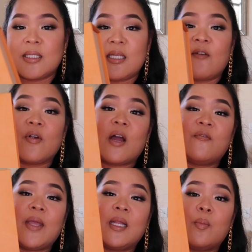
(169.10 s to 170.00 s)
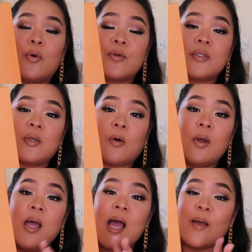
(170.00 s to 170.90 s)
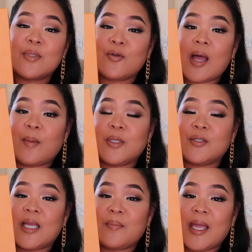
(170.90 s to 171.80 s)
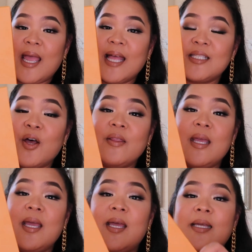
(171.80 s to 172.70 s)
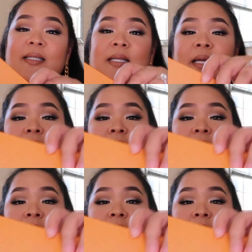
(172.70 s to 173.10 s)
never available, so I'm so happy to get my hands on this.